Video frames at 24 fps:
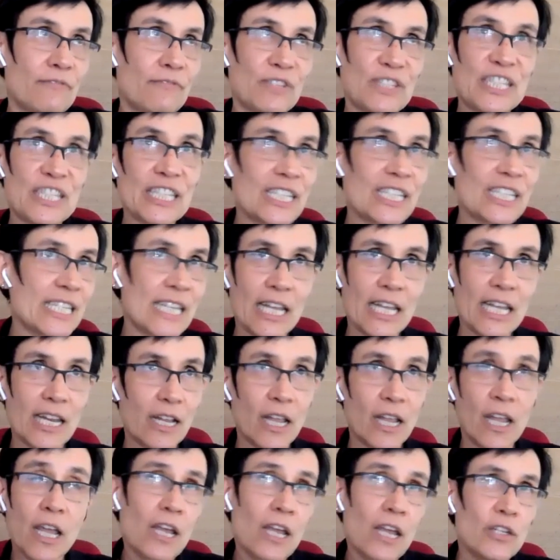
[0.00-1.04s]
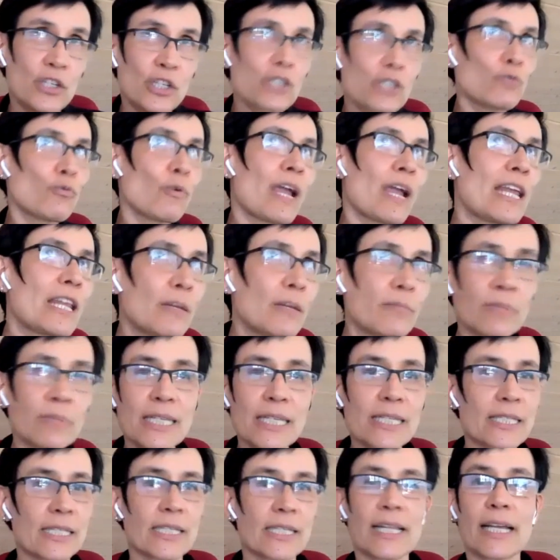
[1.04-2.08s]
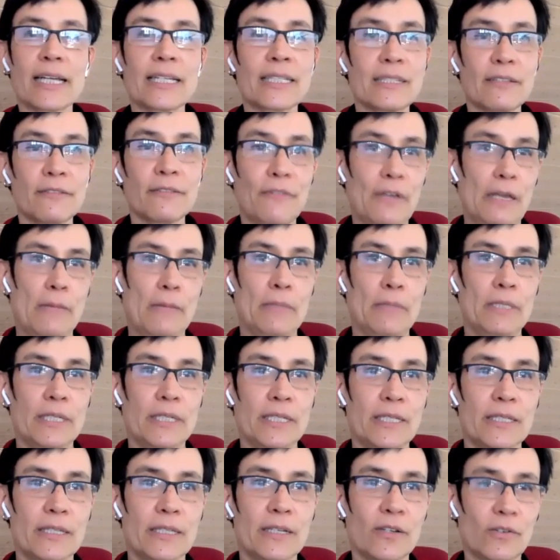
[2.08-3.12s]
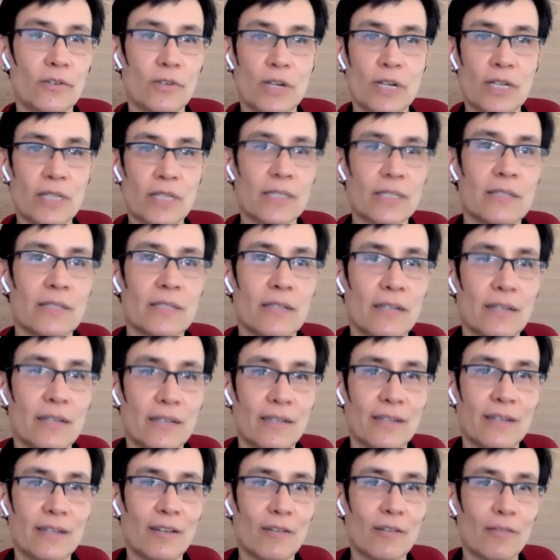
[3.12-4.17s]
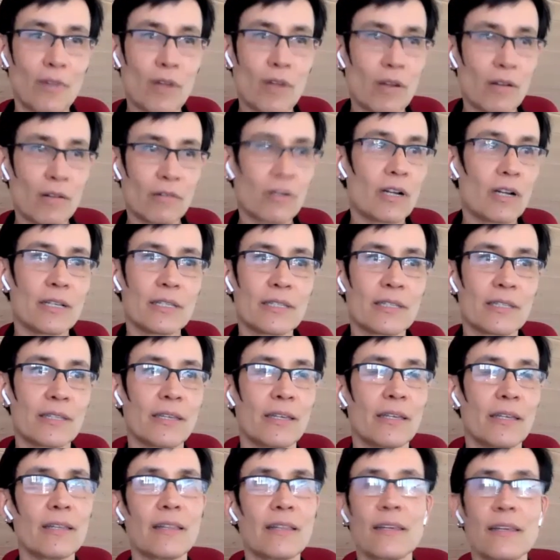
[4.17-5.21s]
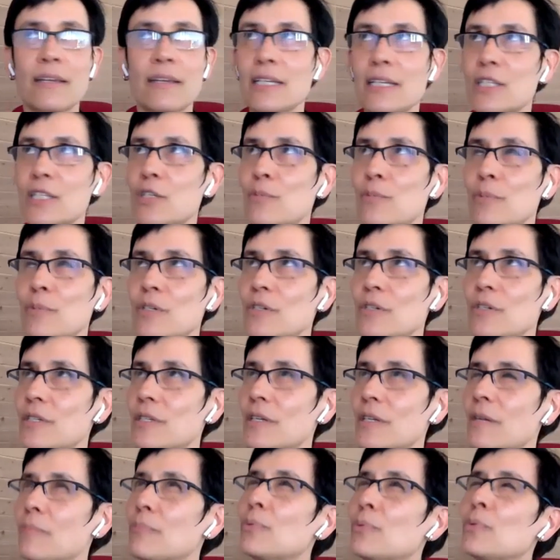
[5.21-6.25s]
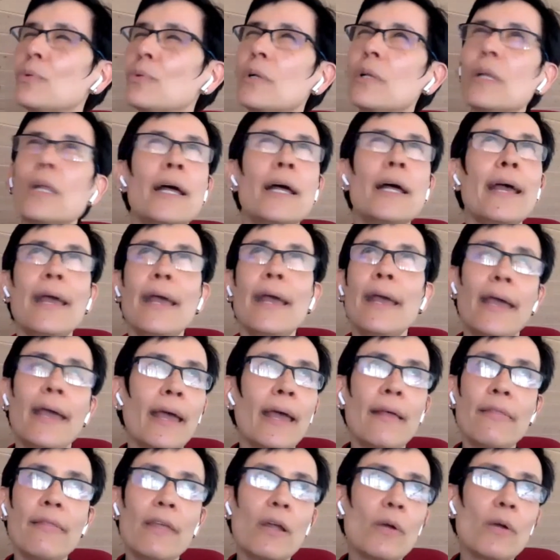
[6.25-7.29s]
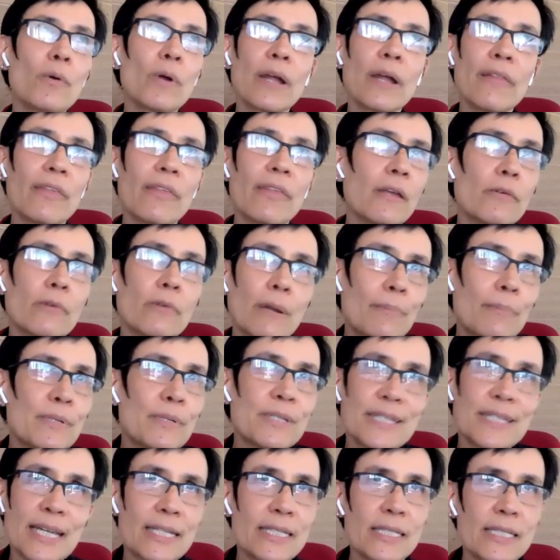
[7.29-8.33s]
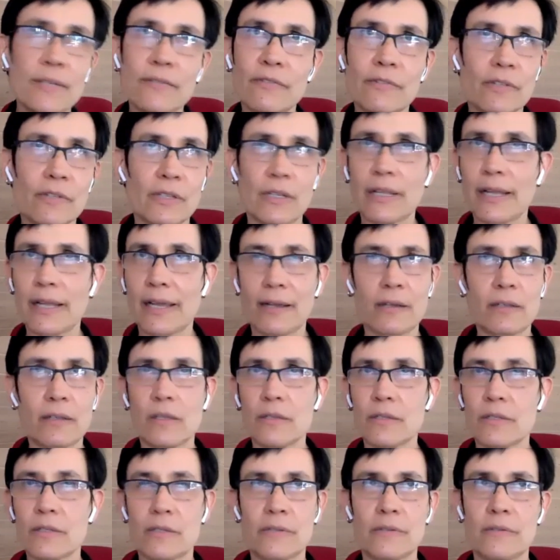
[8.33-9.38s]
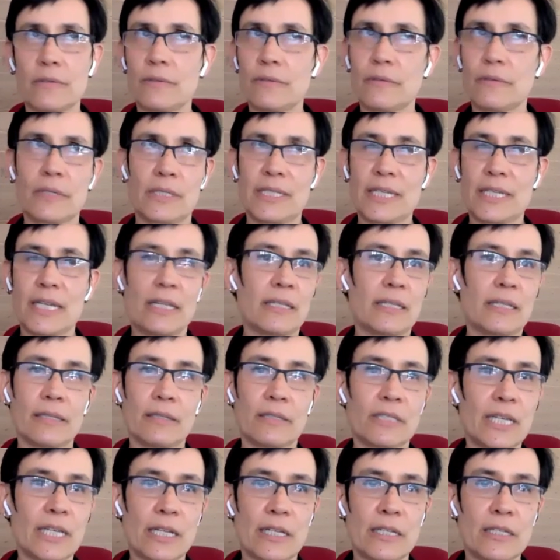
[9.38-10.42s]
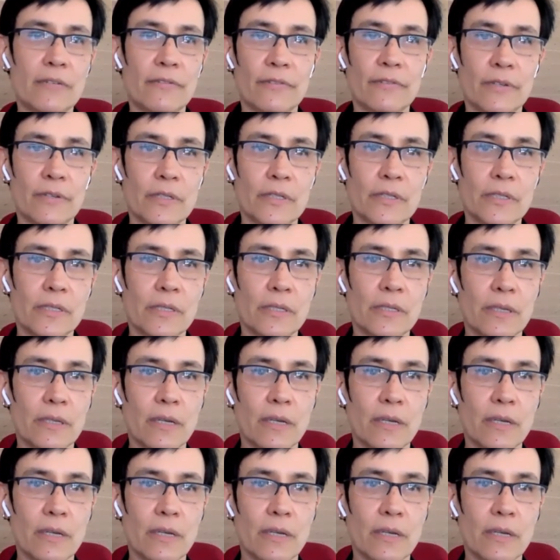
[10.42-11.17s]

facilitating just randomly selected families across the customer's pool. And they were, I think, representative with like close to 10 different